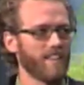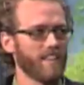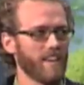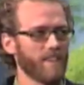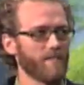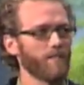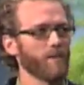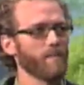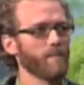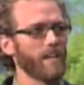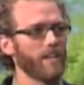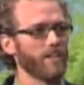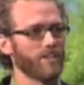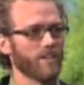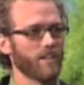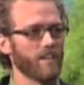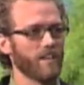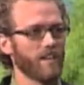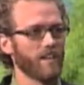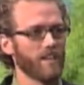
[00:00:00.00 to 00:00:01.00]
the
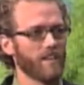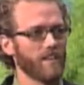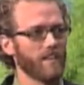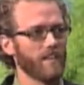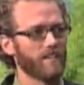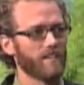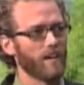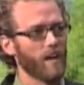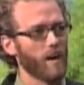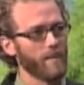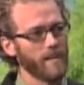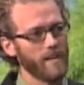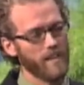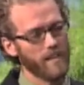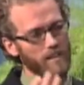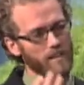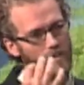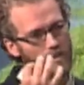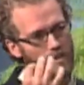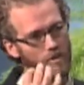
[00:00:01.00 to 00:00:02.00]
information that's
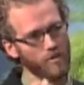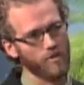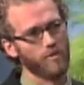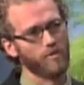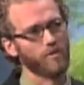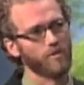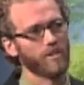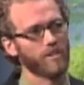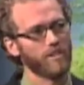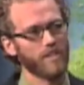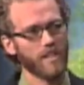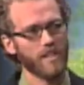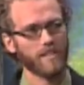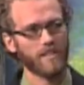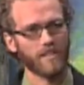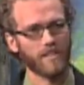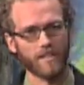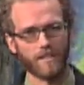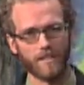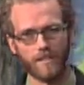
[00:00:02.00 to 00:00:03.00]
coming into you through your
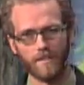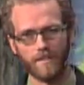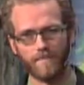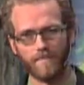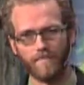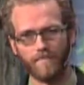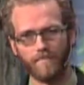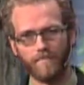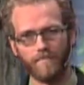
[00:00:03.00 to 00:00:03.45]
senses.